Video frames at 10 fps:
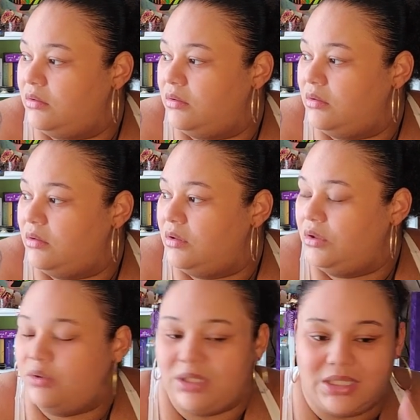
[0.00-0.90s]

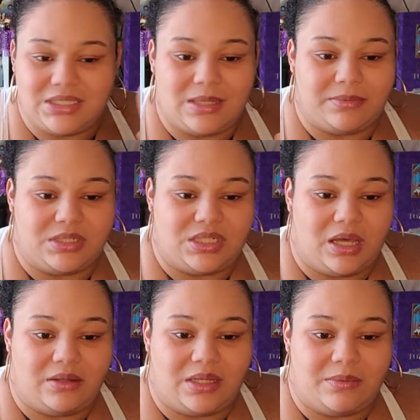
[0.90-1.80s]
You could accept a
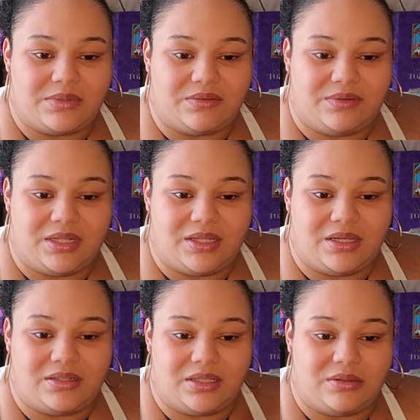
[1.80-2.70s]
child that was already
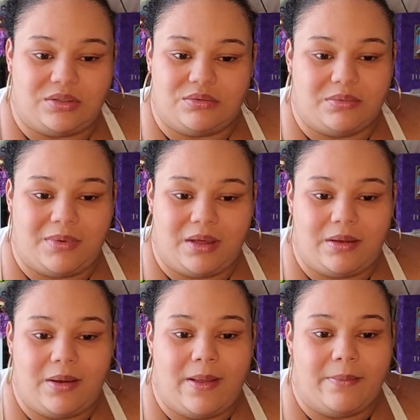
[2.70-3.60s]
there that you knew about,
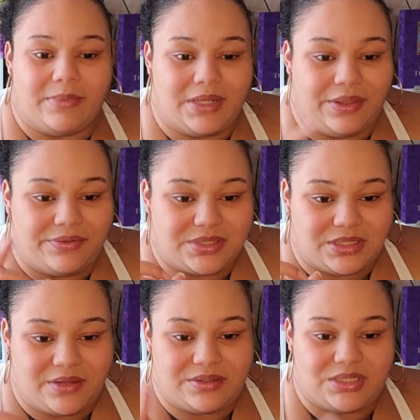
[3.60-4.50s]
but now there's
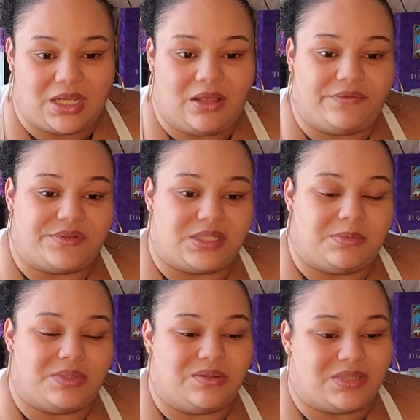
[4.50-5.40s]
another child for some
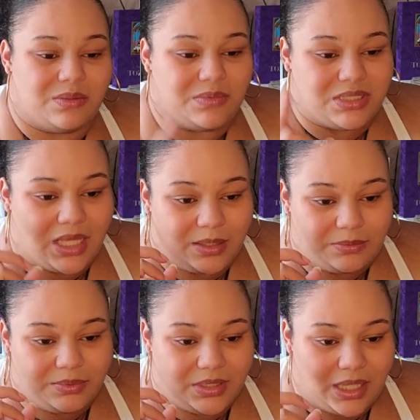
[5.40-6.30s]
of you. Someone's
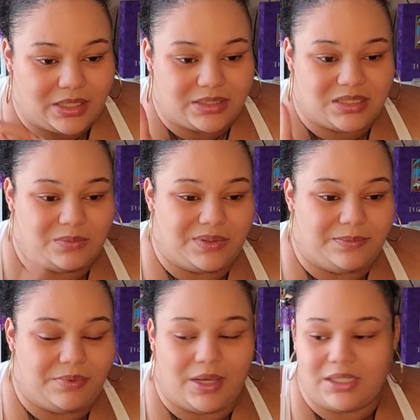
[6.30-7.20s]
gotten someone
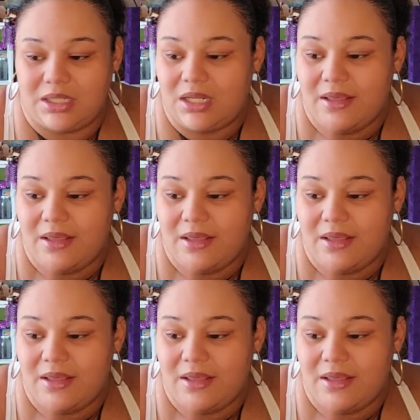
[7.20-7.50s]
pregnant.